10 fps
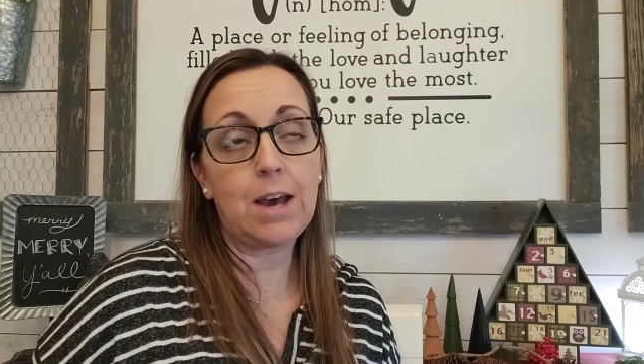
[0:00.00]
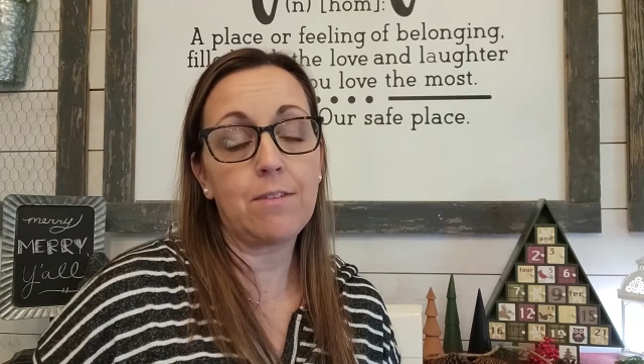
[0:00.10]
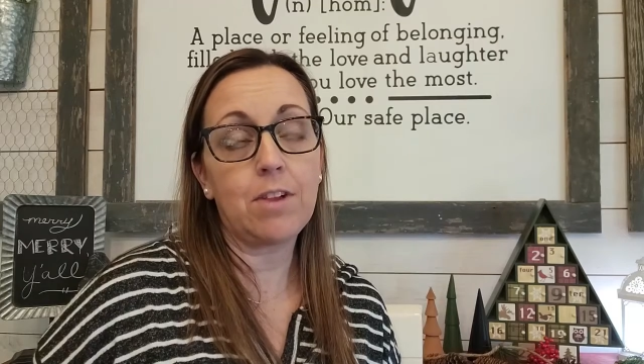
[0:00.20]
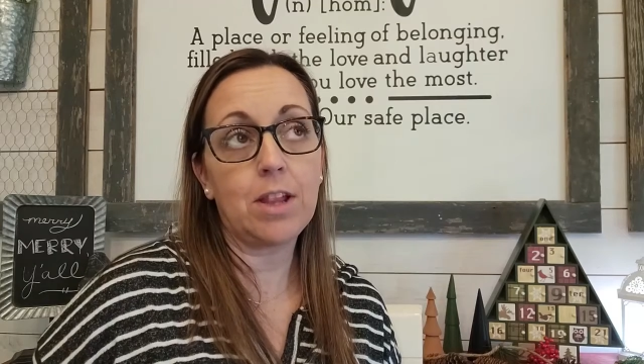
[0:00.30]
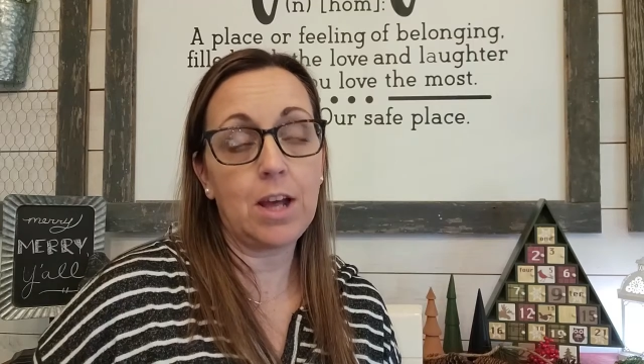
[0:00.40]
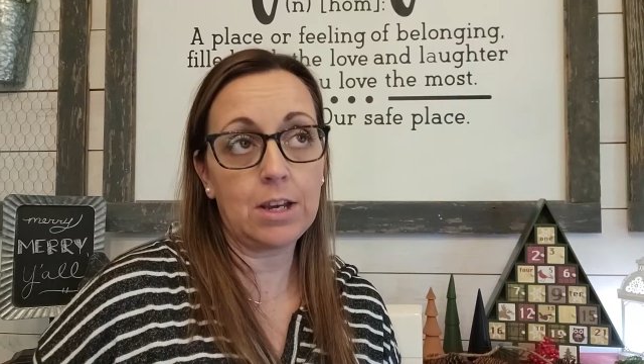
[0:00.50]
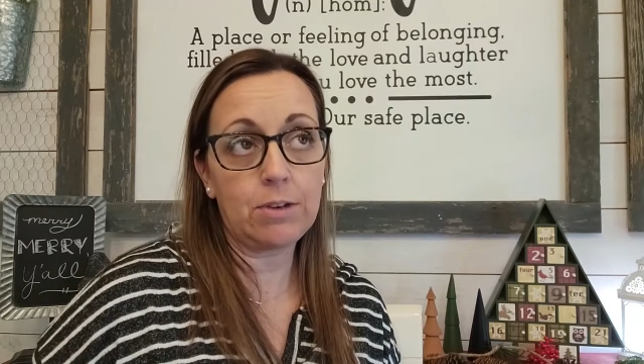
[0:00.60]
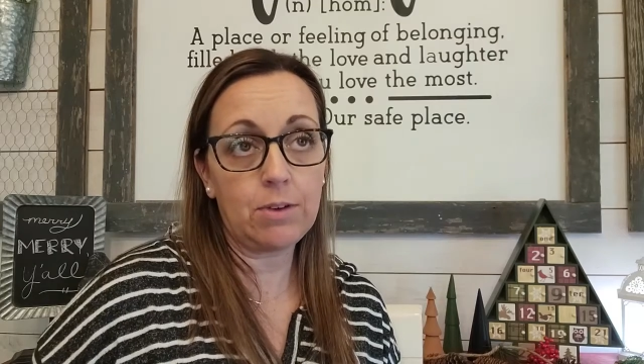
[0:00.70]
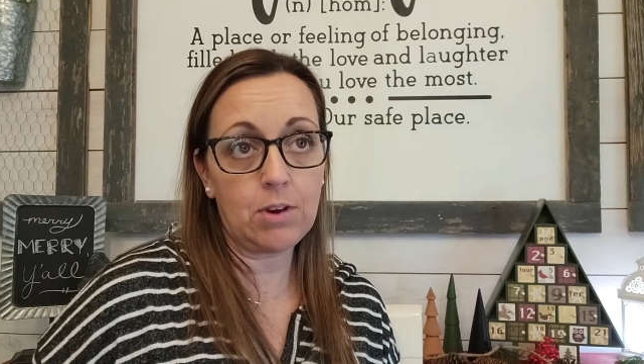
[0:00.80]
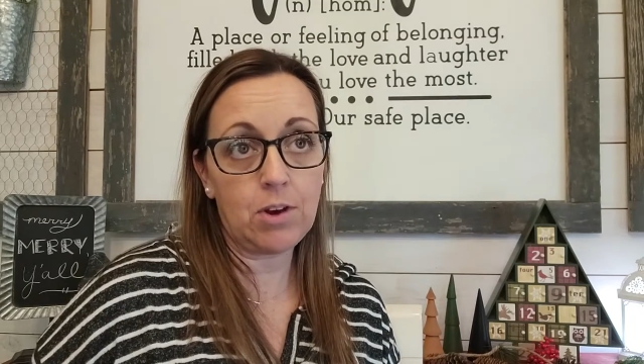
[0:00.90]
I have a
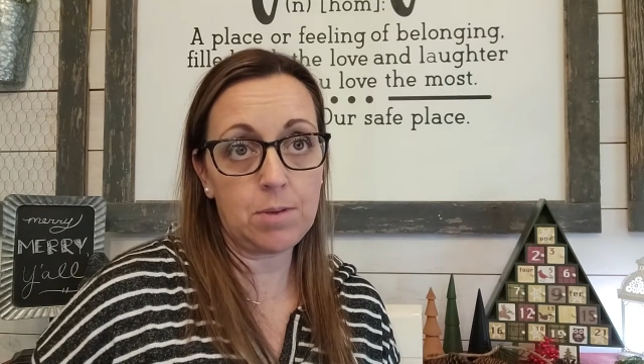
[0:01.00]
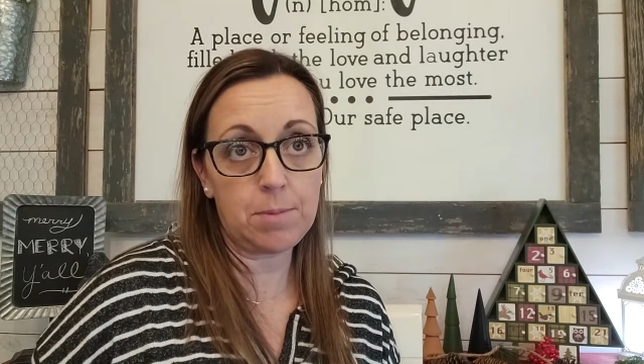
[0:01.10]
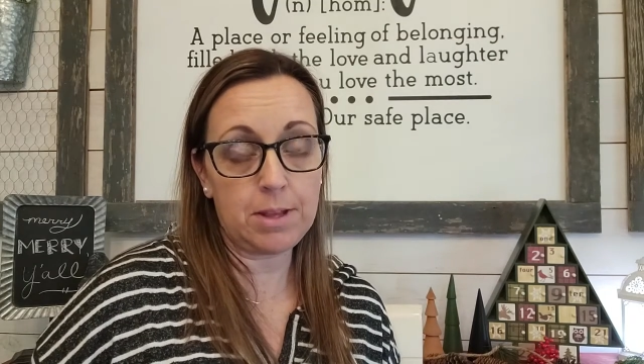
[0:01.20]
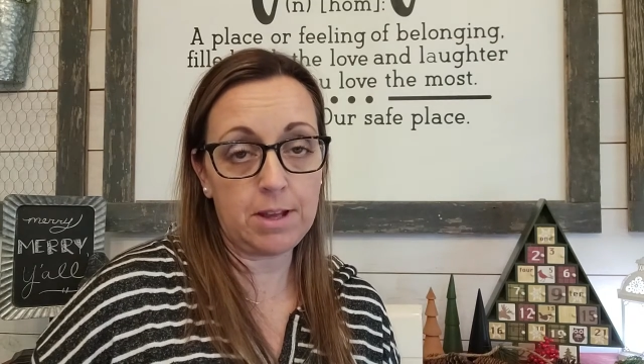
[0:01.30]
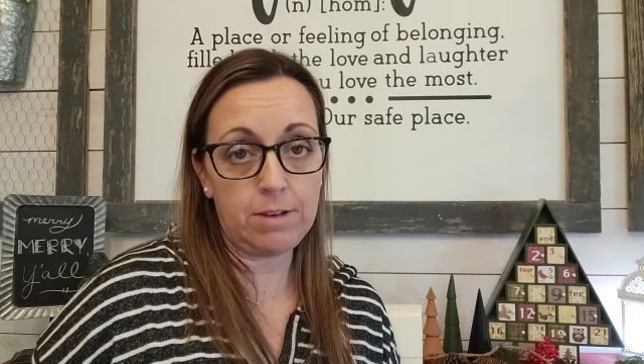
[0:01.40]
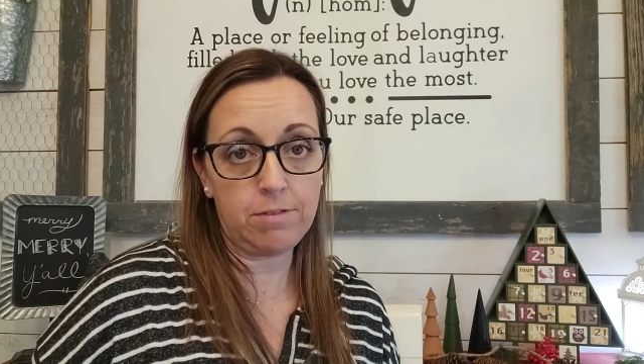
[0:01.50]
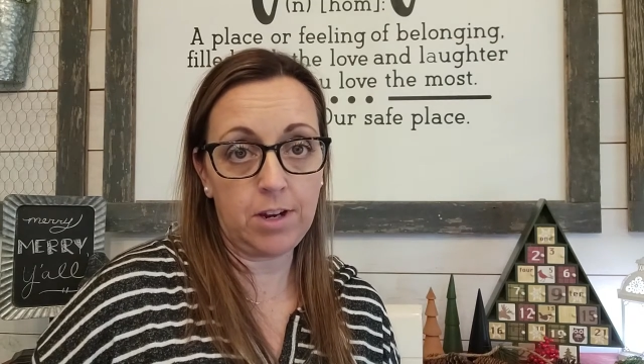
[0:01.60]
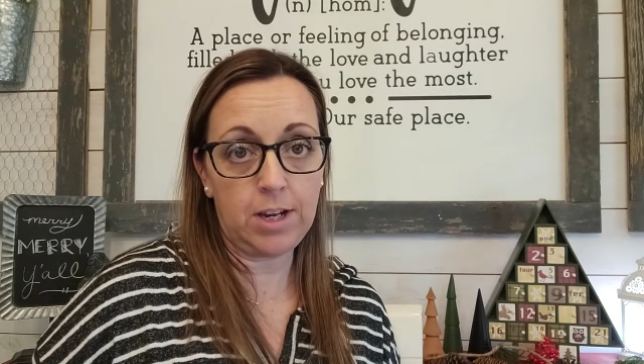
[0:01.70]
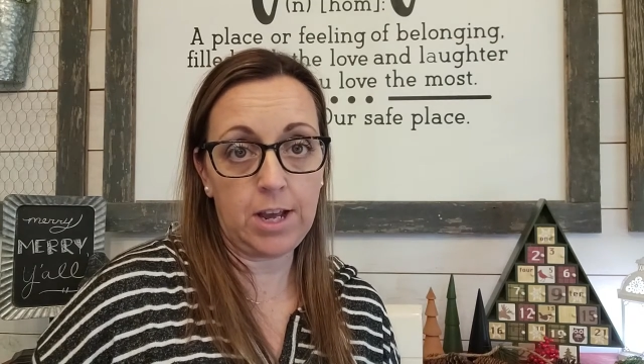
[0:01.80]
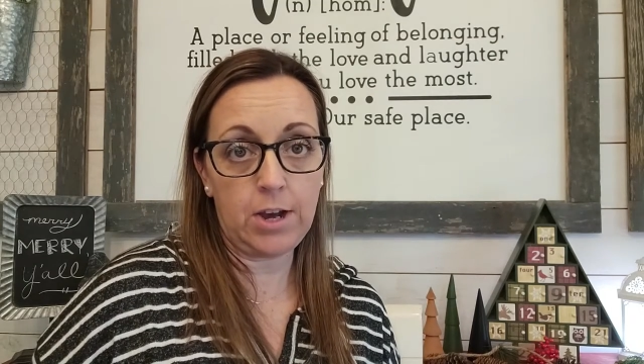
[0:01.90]
lot going on in my life
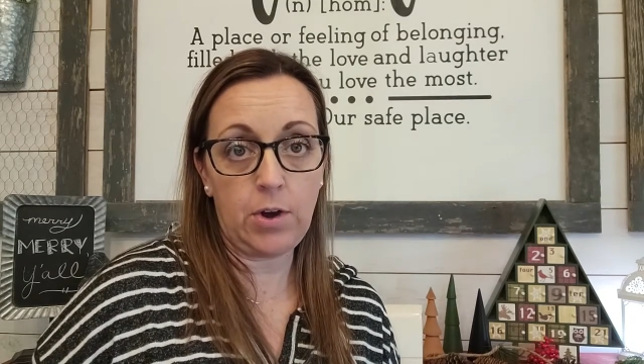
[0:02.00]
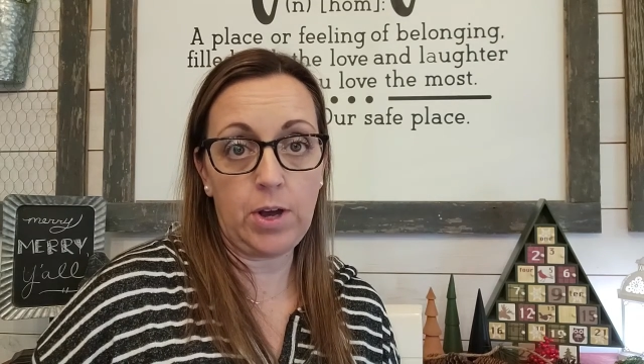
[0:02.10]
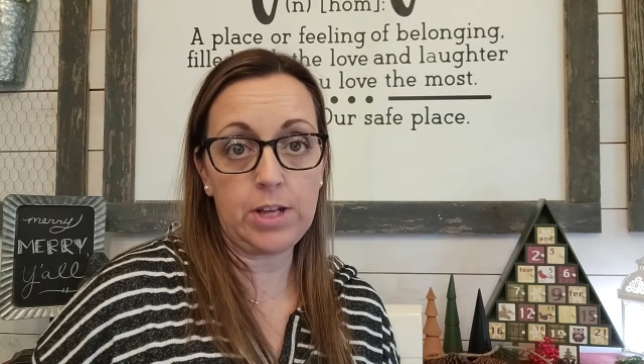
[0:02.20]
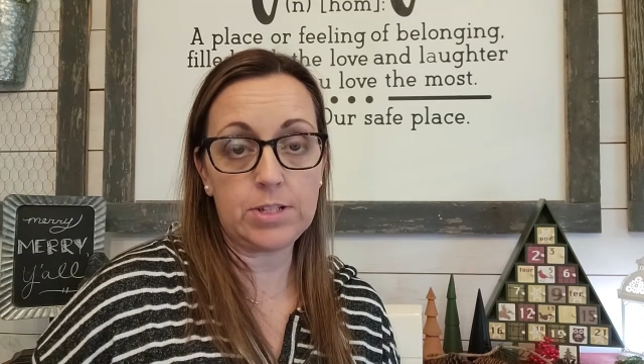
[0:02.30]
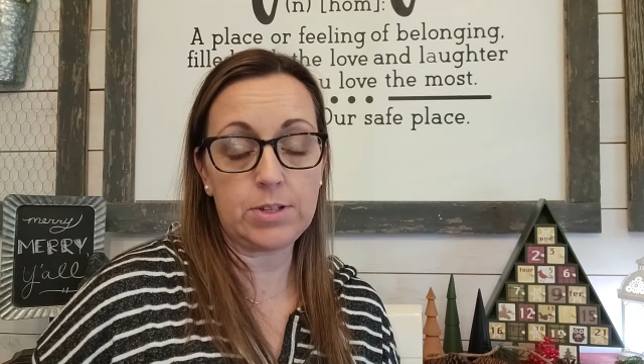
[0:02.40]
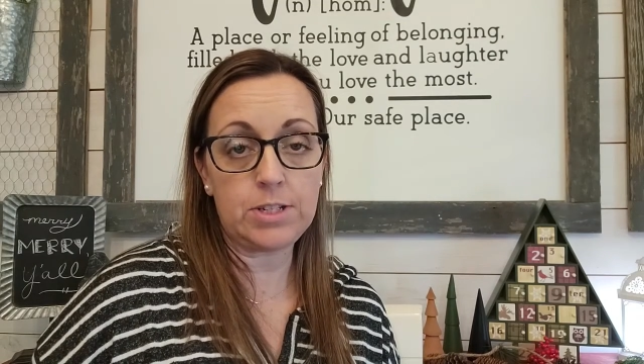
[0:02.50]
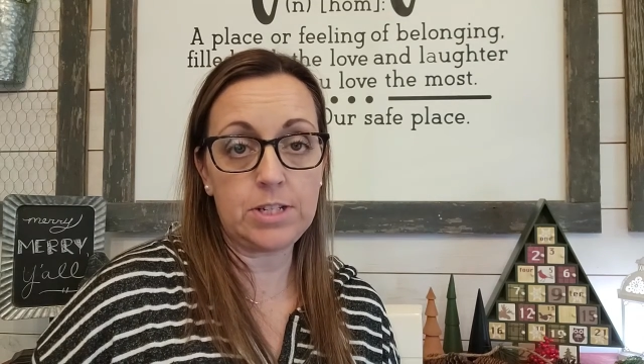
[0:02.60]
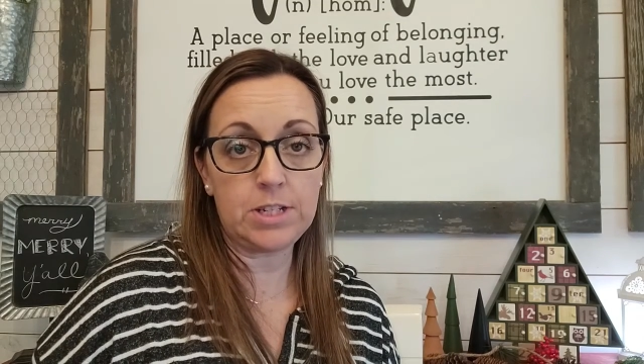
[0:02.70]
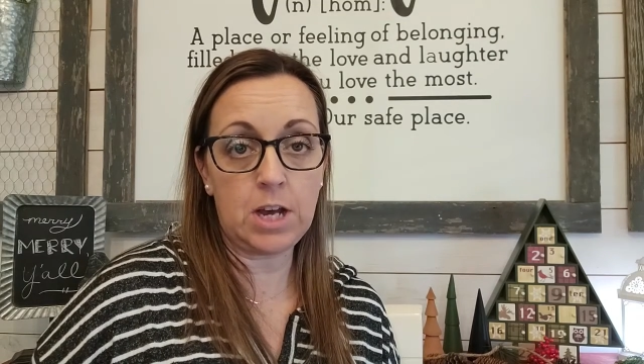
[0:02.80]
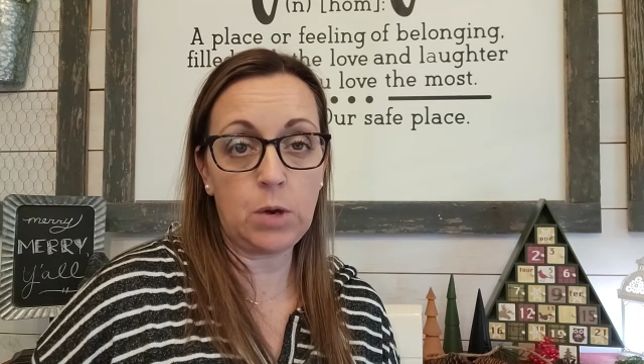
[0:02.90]
right now, and so I
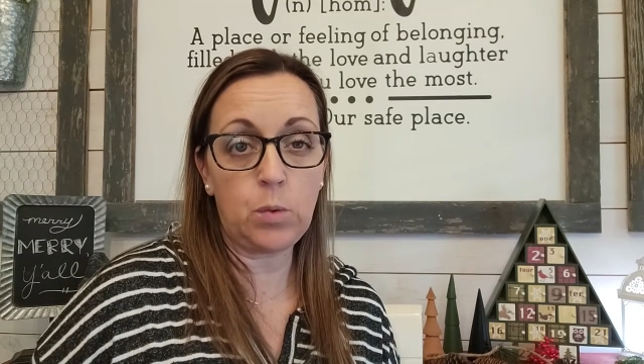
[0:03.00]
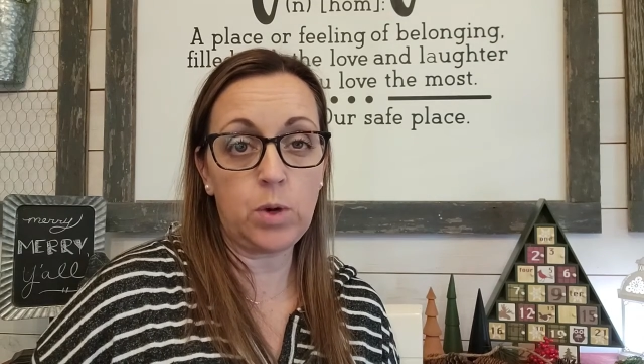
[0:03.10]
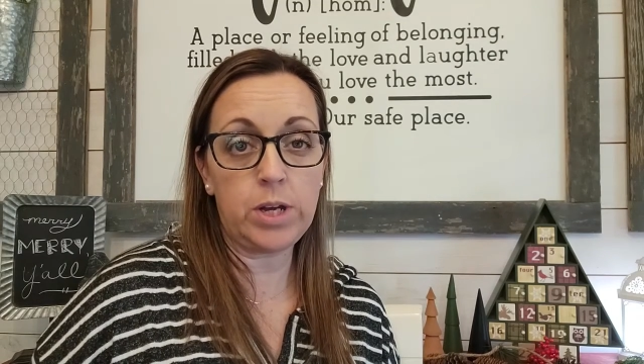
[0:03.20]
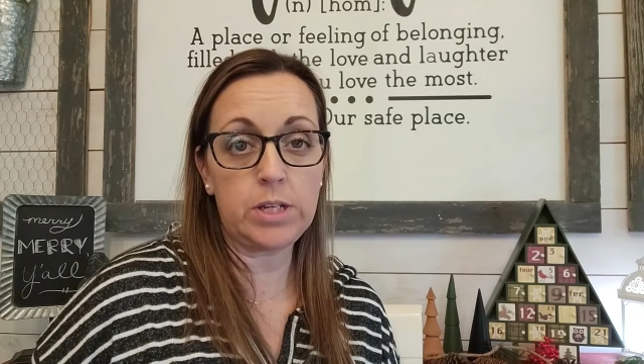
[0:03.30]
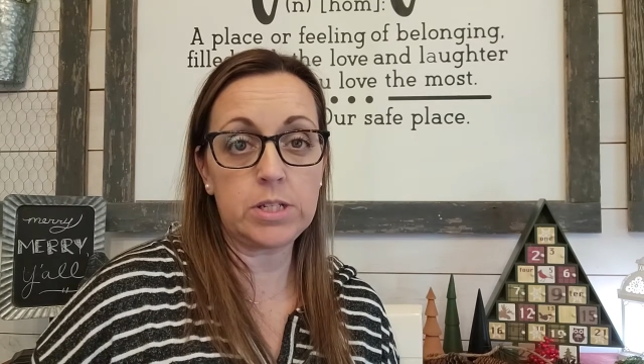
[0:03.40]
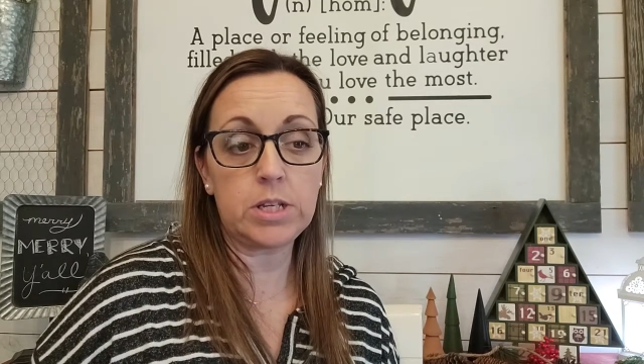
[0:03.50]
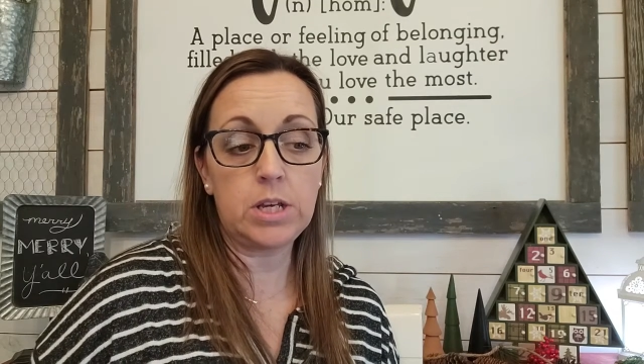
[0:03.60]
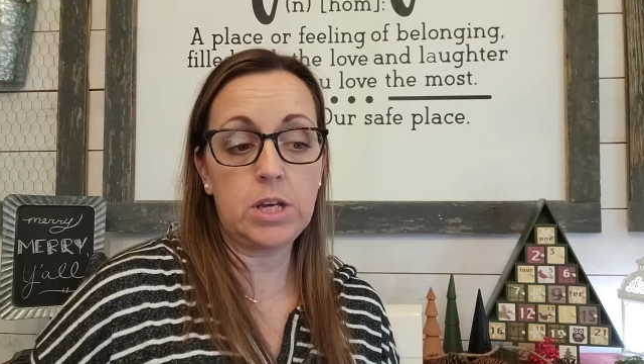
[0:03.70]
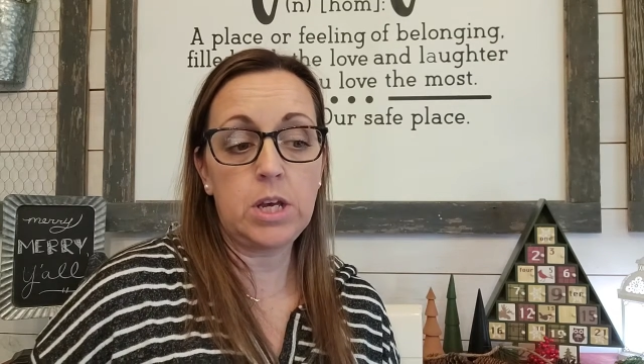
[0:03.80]
did not want